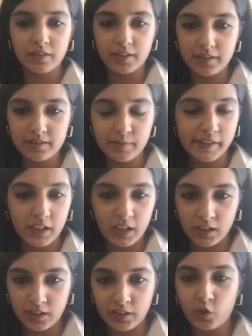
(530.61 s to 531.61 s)
really
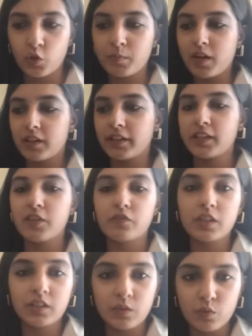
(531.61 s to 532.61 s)
spending anything on marketing.
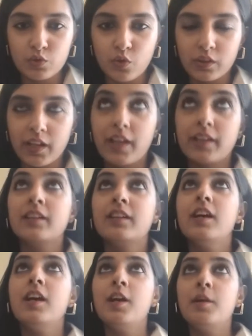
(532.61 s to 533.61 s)
Everything was
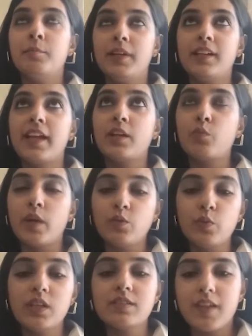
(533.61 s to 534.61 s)
organic. But like
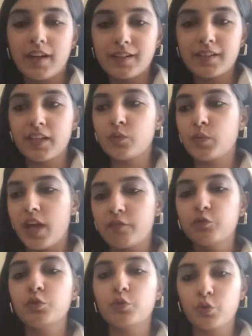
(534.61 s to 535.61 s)
when we decided that we
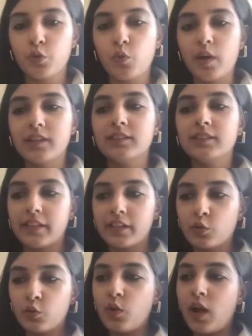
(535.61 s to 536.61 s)
have to grow and
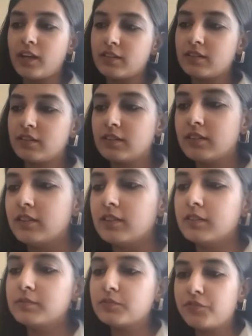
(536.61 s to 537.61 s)
like grow at
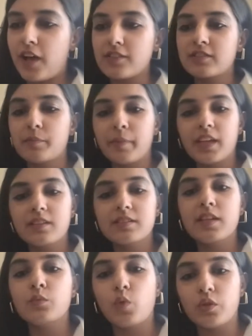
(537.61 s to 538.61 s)
a faster
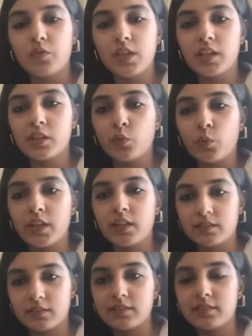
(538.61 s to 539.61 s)
pace than what we are
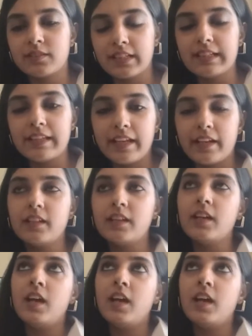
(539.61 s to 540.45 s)
growing till date,